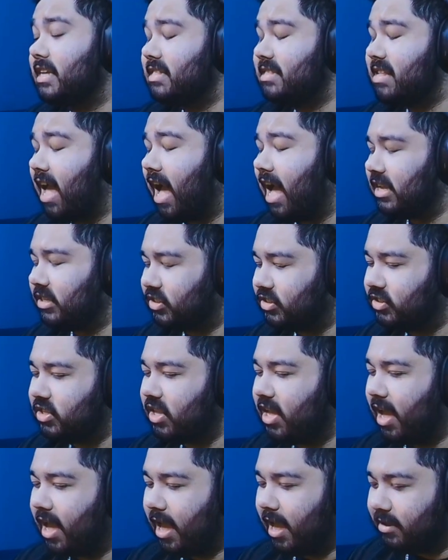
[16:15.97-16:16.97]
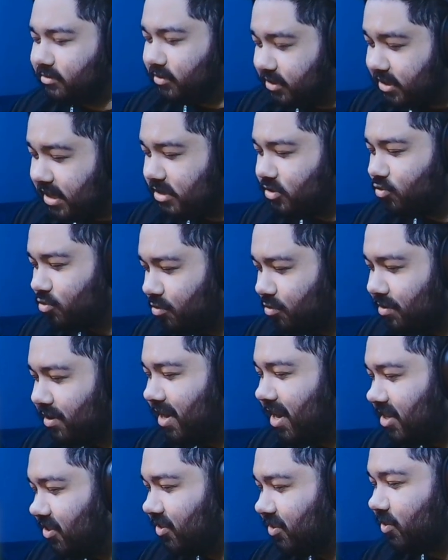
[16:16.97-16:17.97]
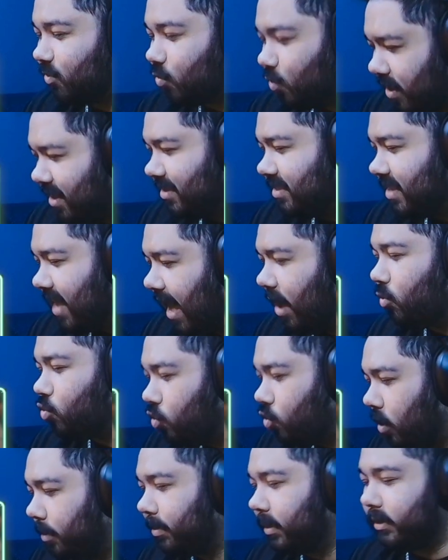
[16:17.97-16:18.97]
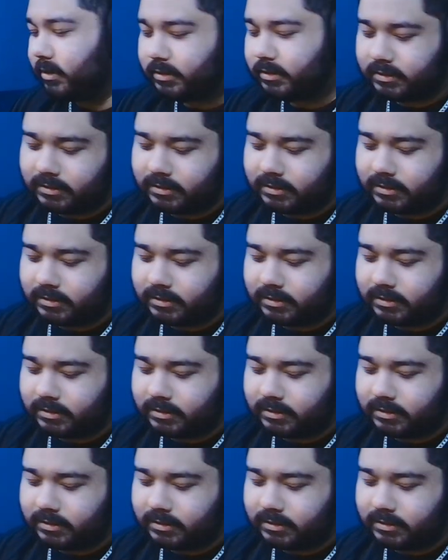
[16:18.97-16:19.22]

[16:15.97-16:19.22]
not have sexual relations with that woman.